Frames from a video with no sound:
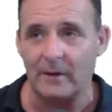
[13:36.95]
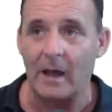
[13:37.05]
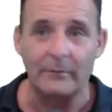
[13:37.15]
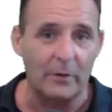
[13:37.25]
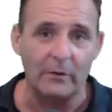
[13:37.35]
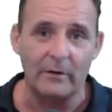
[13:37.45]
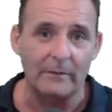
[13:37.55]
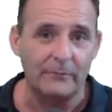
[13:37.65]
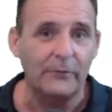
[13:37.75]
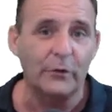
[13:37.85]
I've got
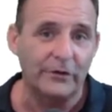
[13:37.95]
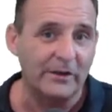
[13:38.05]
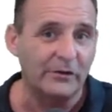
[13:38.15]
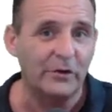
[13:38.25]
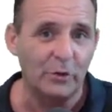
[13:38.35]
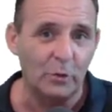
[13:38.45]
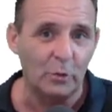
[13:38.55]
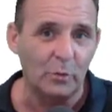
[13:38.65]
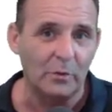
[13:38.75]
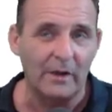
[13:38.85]
like
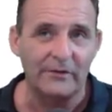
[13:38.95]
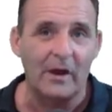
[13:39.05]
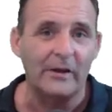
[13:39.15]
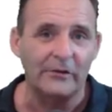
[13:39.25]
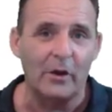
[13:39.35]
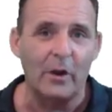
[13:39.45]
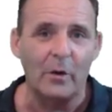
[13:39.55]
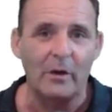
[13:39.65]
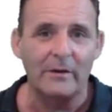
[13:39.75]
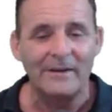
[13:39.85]
forty-two sites on
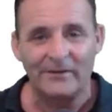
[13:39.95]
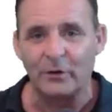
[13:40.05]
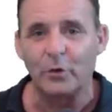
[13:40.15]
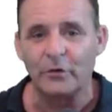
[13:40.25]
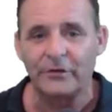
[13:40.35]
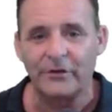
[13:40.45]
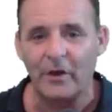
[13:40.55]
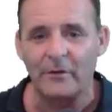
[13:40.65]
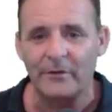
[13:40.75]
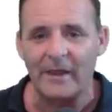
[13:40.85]
a single
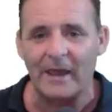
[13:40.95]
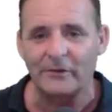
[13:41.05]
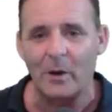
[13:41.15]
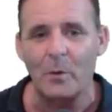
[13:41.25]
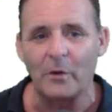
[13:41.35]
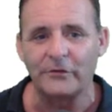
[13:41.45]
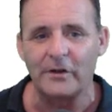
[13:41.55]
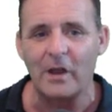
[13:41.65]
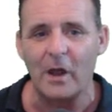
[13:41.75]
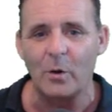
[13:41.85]
server there, so I want
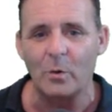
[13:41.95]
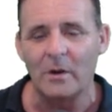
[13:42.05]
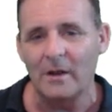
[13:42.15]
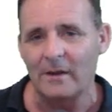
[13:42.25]
to know